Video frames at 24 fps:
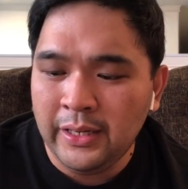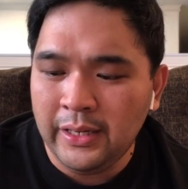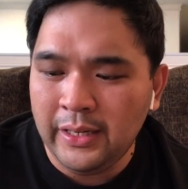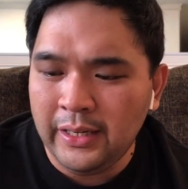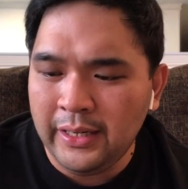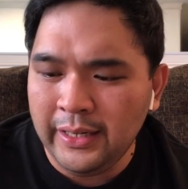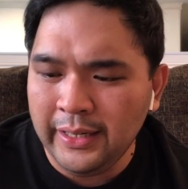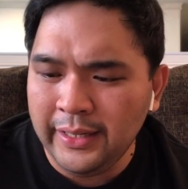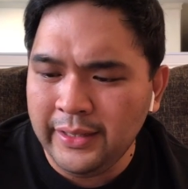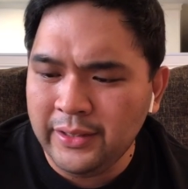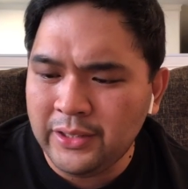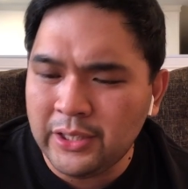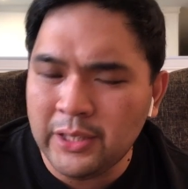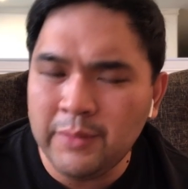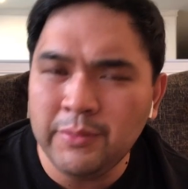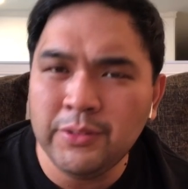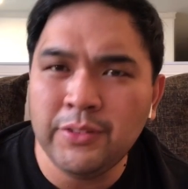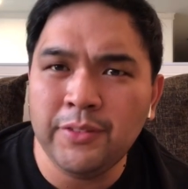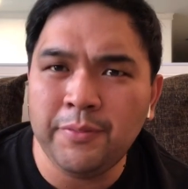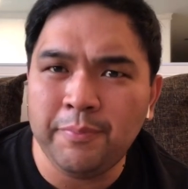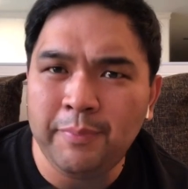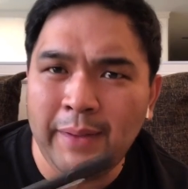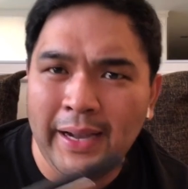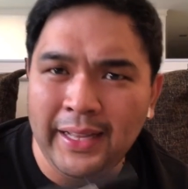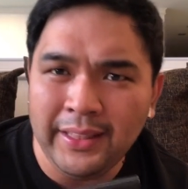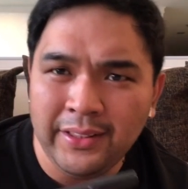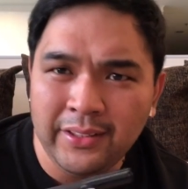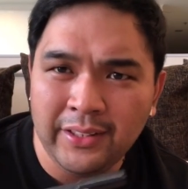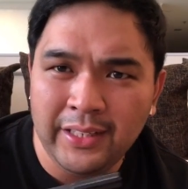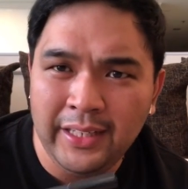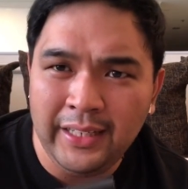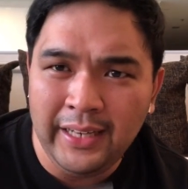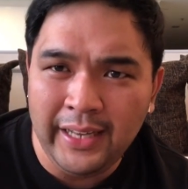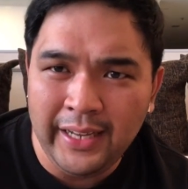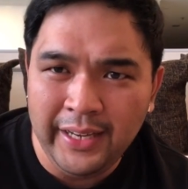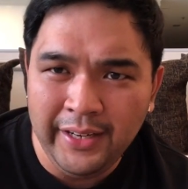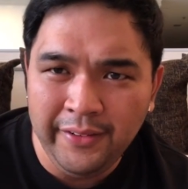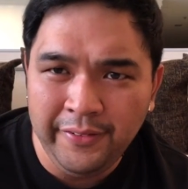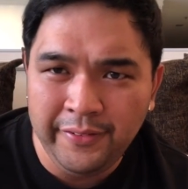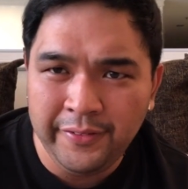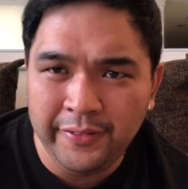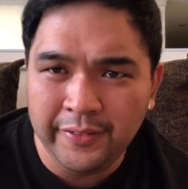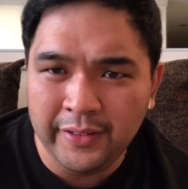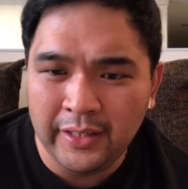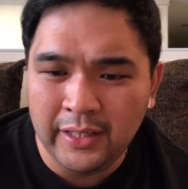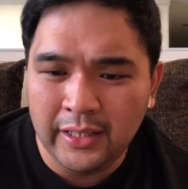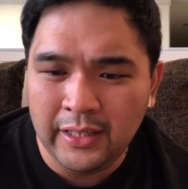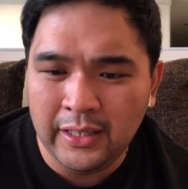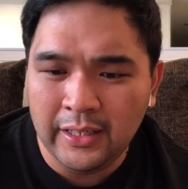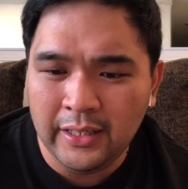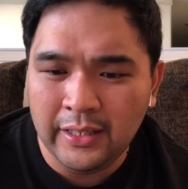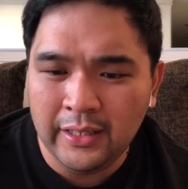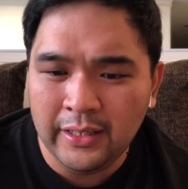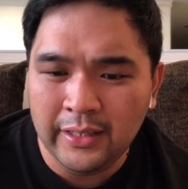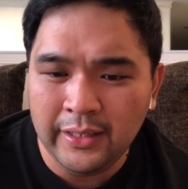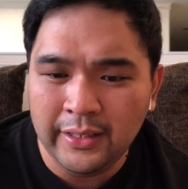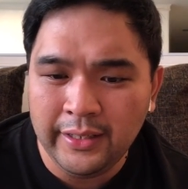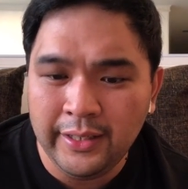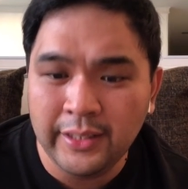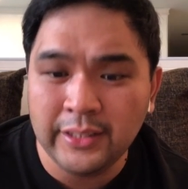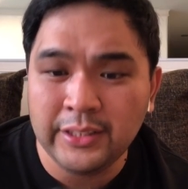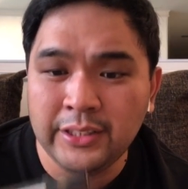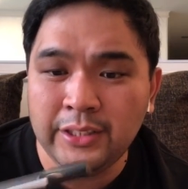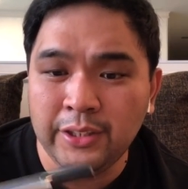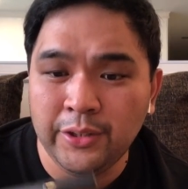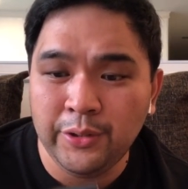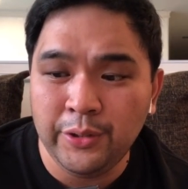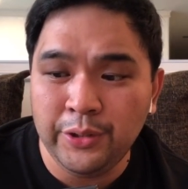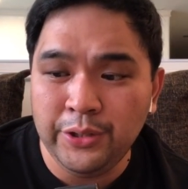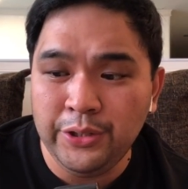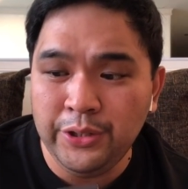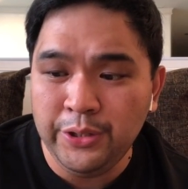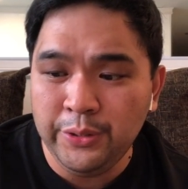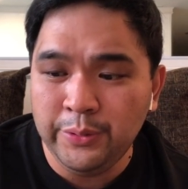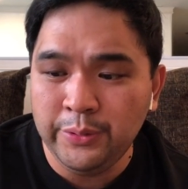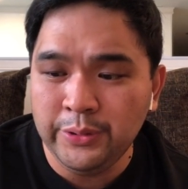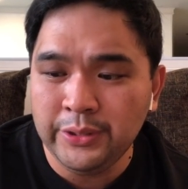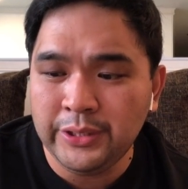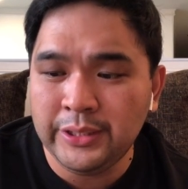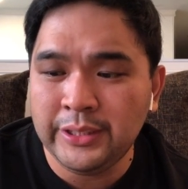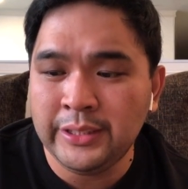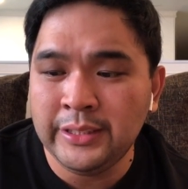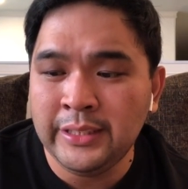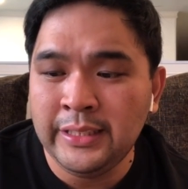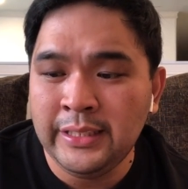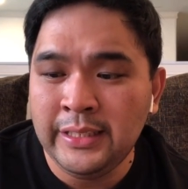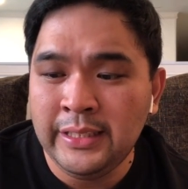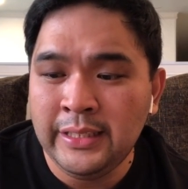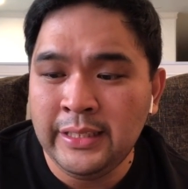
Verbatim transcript: Uh, in terms of battery life, uh, here's the good news.